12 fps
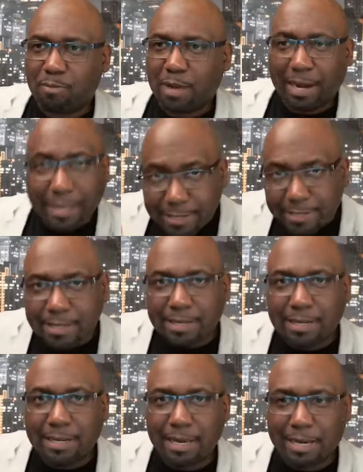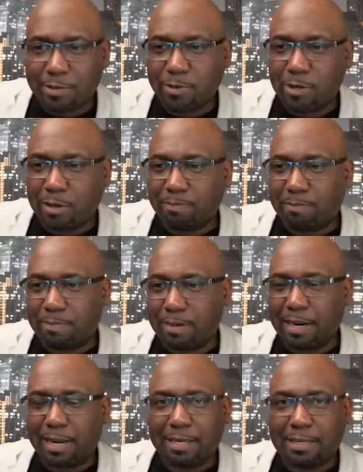And instantly I stood up
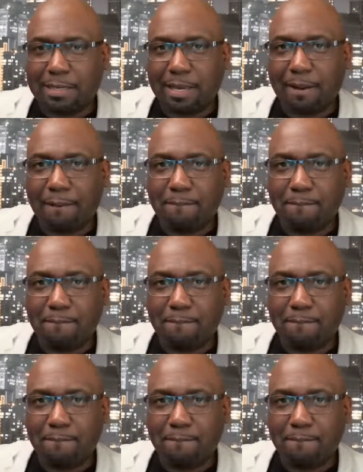and I said,